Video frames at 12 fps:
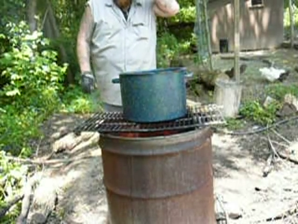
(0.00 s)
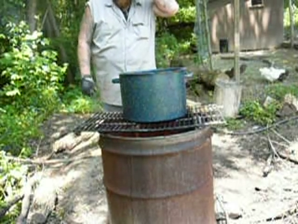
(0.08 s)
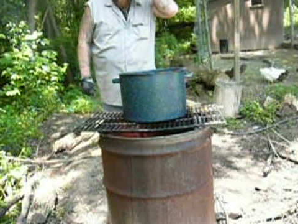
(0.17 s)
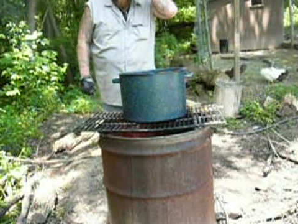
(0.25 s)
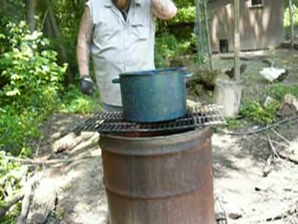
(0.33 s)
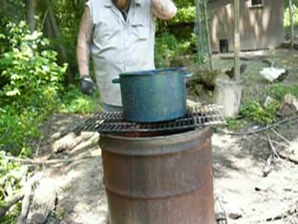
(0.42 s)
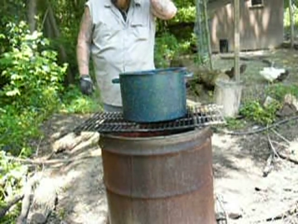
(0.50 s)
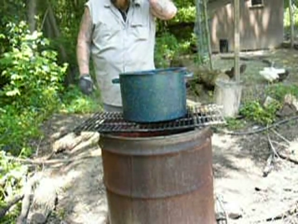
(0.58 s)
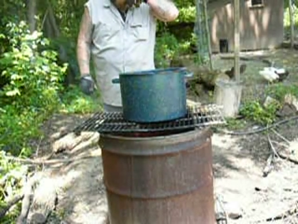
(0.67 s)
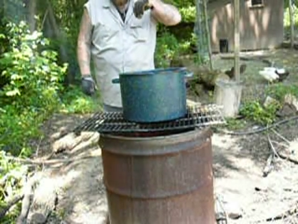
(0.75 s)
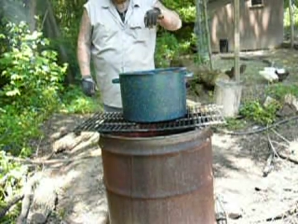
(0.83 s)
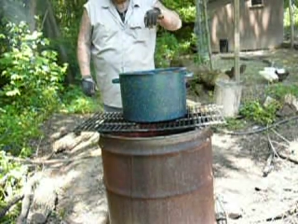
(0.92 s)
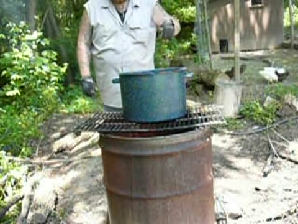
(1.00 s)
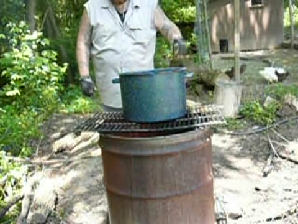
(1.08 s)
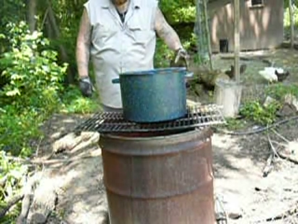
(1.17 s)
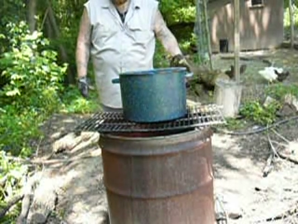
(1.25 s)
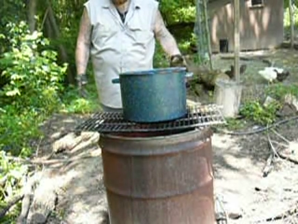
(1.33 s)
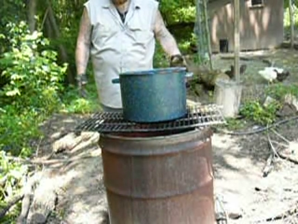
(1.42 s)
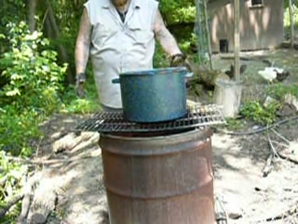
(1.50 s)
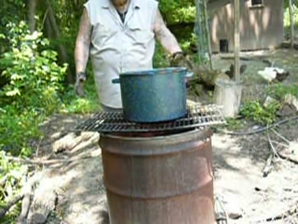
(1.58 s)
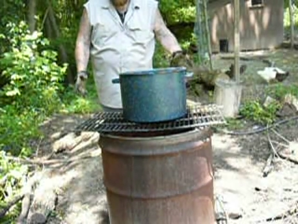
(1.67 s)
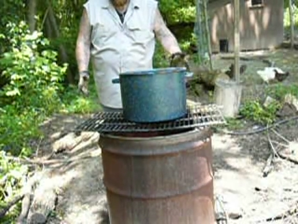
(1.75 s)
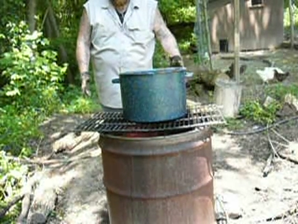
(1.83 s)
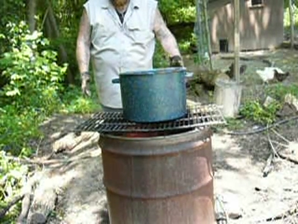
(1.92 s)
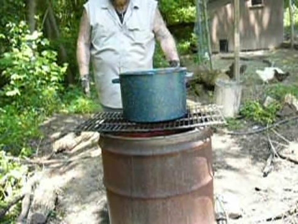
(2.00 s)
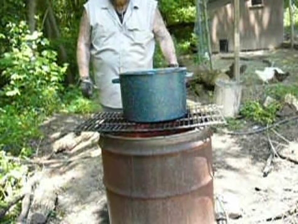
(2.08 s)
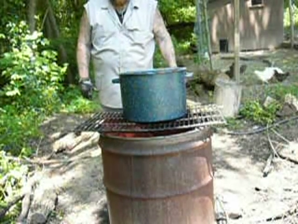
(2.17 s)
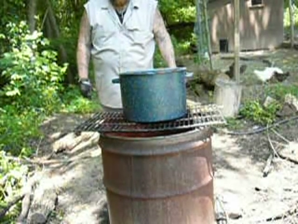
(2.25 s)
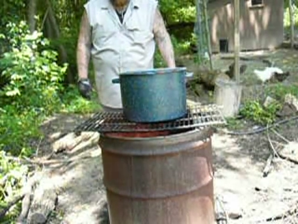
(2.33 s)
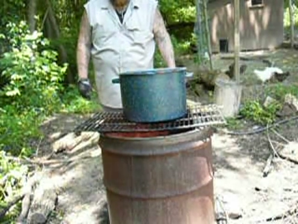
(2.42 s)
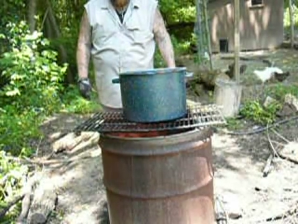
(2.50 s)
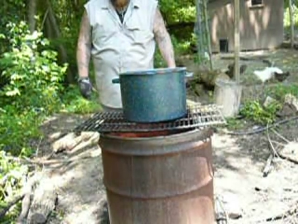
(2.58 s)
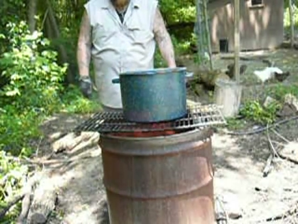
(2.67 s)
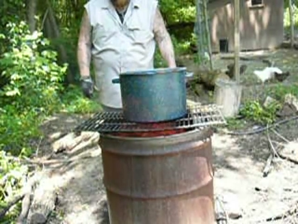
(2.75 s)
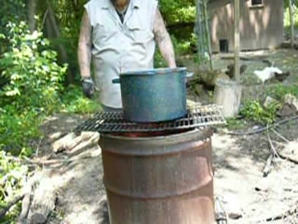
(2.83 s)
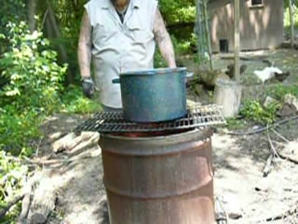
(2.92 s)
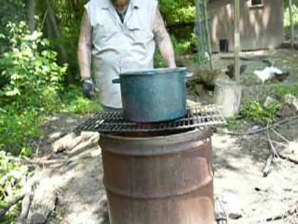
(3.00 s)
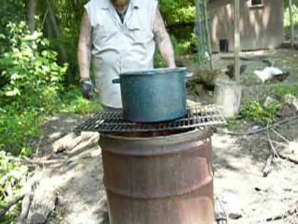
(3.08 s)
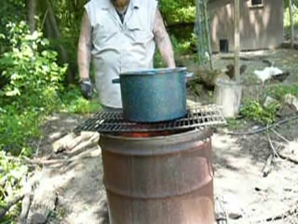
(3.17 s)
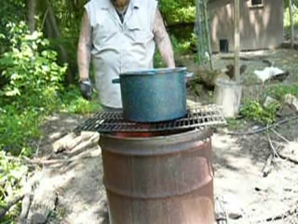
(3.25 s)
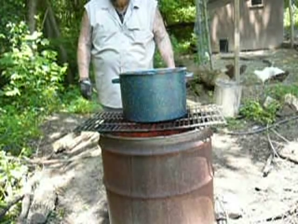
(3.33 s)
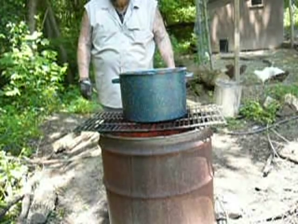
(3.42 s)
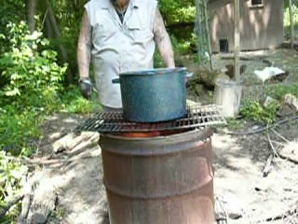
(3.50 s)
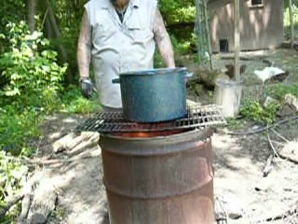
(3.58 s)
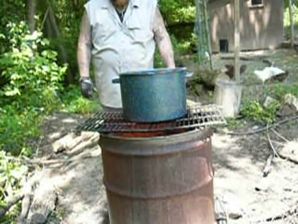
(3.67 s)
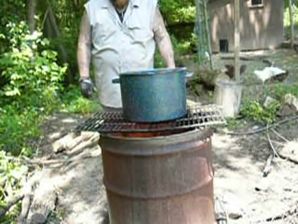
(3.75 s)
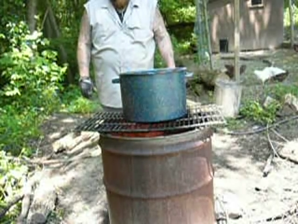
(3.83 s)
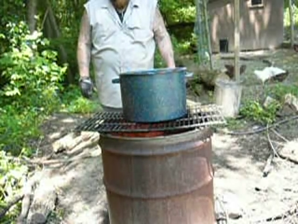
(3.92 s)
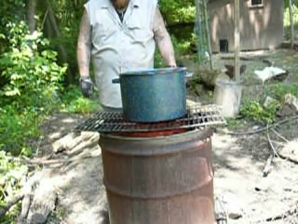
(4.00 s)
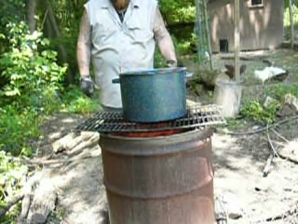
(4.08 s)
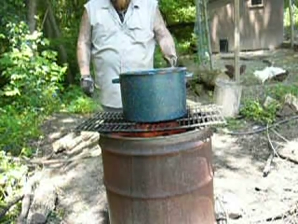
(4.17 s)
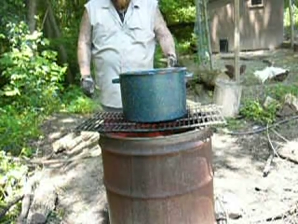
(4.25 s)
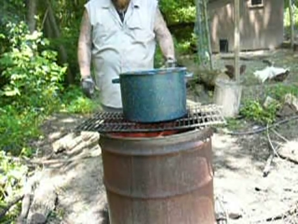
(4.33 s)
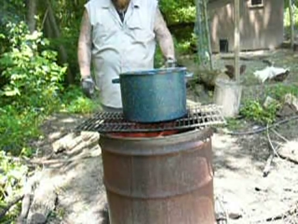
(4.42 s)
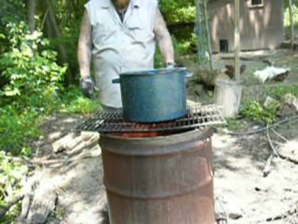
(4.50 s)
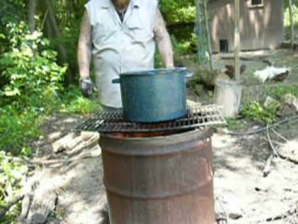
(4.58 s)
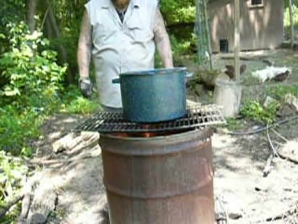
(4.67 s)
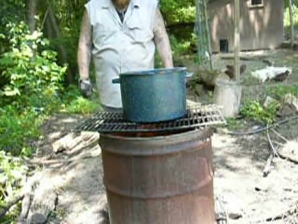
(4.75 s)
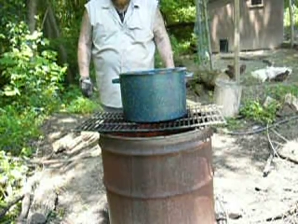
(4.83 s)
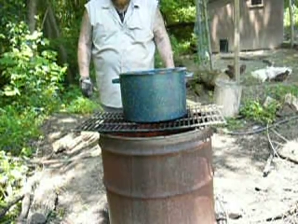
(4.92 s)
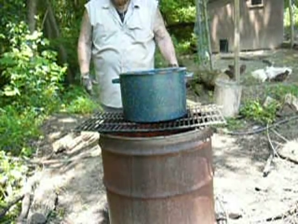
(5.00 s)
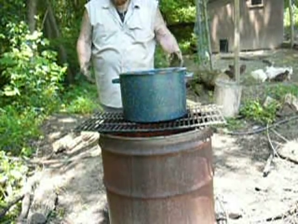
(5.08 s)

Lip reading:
Nobody's mouth can be seen.